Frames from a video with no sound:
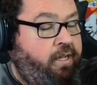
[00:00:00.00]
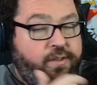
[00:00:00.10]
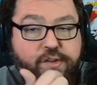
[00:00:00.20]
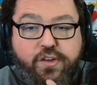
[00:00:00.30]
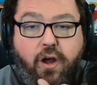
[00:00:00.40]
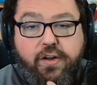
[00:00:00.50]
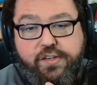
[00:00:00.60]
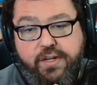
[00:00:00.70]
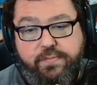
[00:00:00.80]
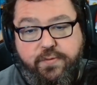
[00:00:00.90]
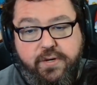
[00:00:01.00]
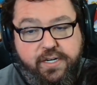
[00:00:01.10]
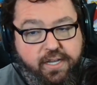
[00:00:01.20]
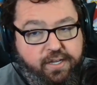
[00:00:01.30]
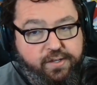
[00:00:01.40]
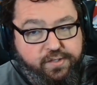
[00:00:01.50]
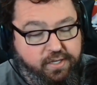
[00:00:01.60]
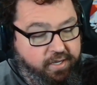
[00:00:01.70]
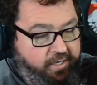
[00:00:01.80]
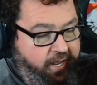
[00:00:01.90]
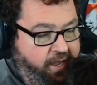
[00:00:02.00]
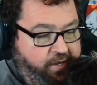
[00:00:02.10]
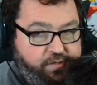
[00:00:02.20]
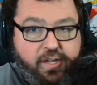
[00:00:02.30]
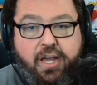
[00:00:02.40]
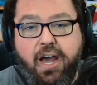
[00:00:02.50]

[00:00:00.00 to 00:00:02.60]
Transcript: This dog is up for it. He is kicking ass.